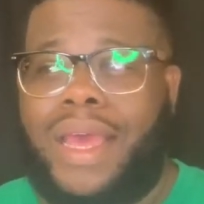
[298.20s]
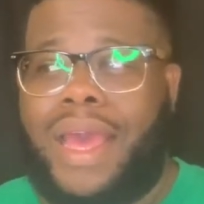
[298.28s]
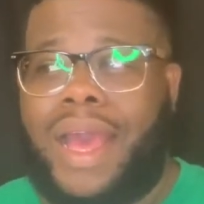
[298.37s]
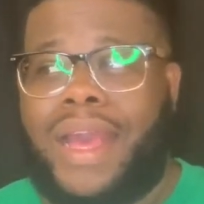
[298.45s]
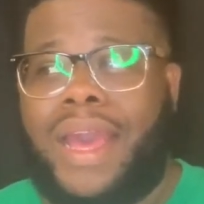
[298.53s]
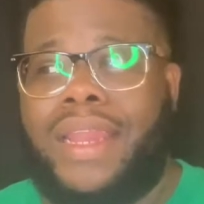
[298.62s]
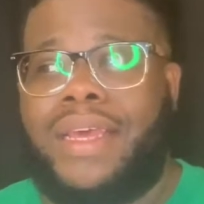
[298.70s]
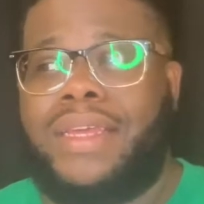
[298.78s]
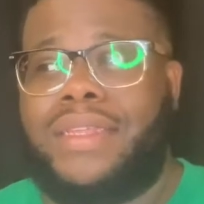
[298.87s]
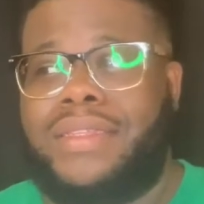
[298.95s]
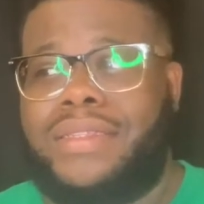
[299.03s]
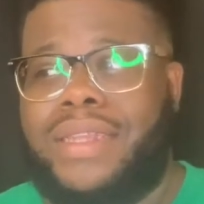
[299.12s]
I kind of
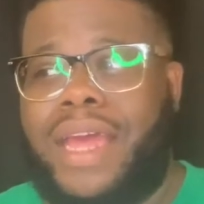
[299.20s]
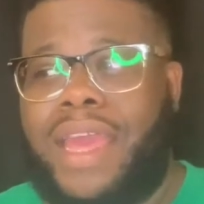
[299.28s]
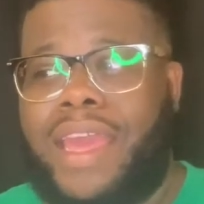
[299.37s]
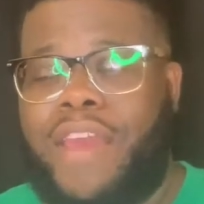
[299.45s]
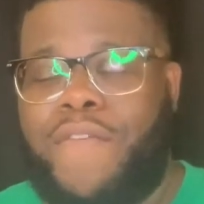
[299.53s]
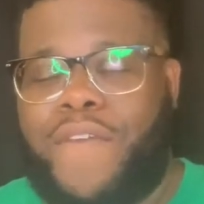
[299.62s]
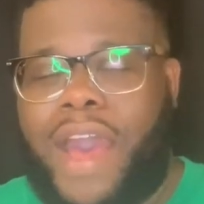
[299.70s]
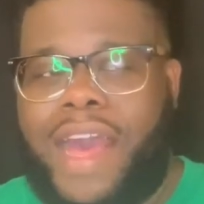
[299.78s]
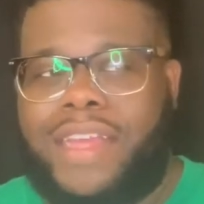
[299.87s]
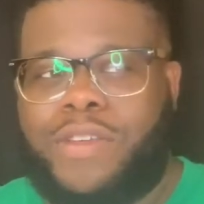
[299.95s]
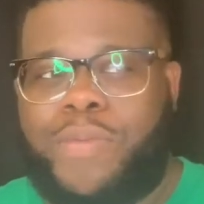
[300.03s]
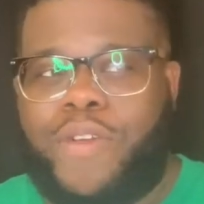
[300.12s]
like
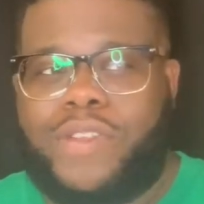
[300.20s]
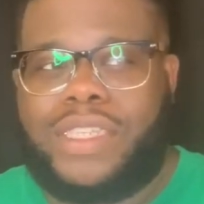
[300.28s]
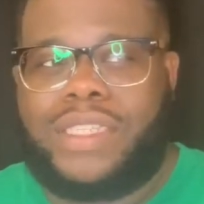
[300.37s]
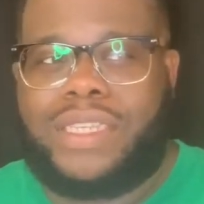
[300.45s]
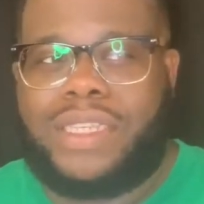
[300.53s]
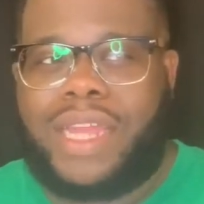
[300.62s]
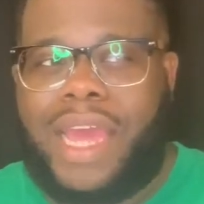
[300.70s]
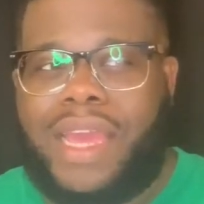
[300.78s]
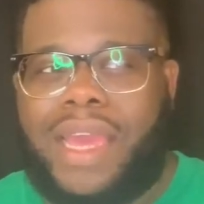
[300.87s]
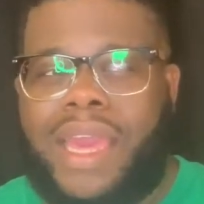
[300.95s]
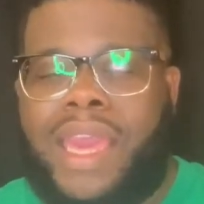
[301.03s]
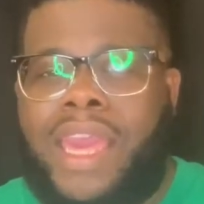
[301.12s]
advise a person to like
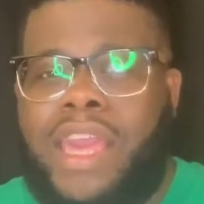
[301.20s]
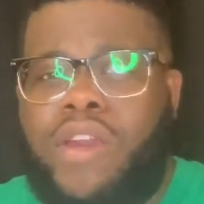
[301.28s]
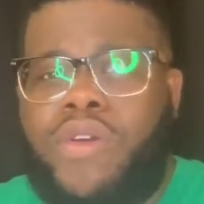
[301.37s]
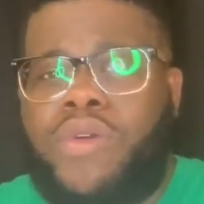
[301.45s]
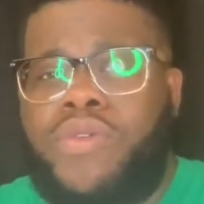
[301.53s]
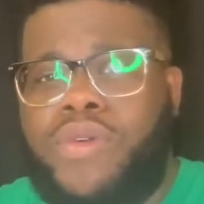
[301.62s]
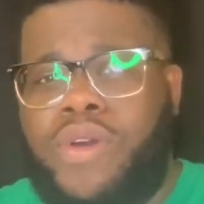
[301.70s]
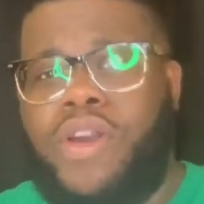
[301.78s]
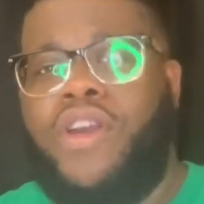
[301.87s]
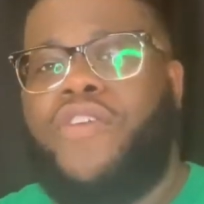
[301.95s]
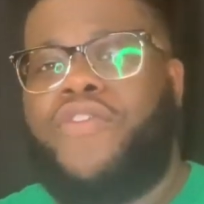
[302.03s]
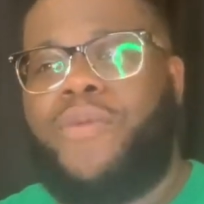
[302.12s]
heal
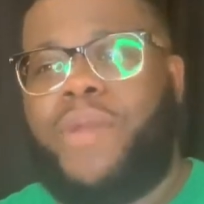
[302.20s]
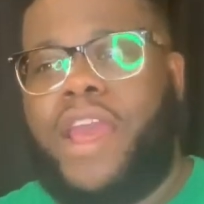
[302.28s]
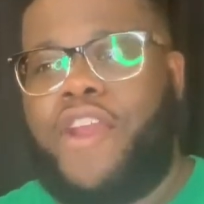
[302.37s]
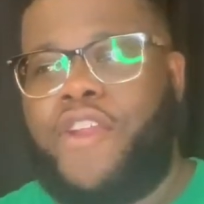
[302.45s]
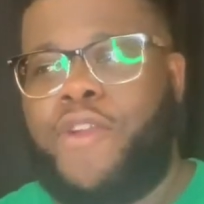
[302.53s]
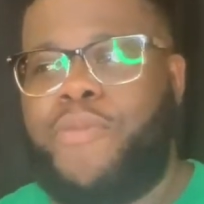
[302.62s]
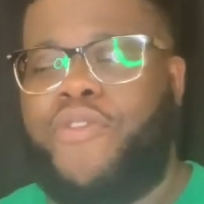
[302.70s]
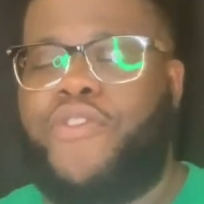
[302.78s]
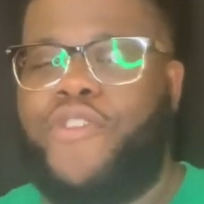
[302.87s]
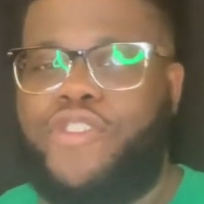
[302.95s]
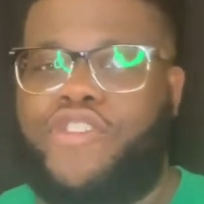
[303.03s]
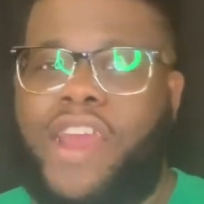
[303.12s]
from that hurt
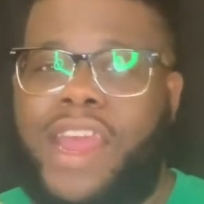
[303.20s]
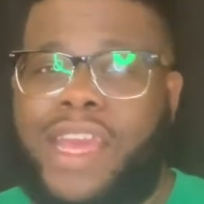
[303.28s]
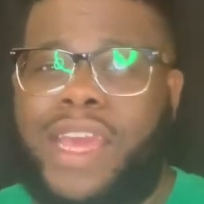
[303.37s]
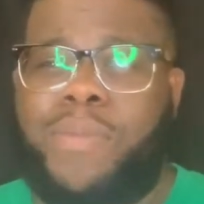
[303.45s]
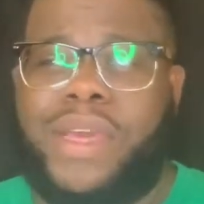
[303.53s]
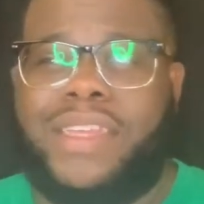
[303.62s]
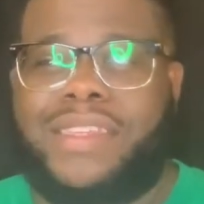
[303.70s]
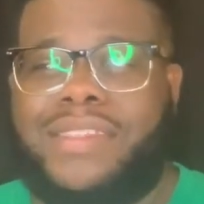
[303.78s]
before trying again, because it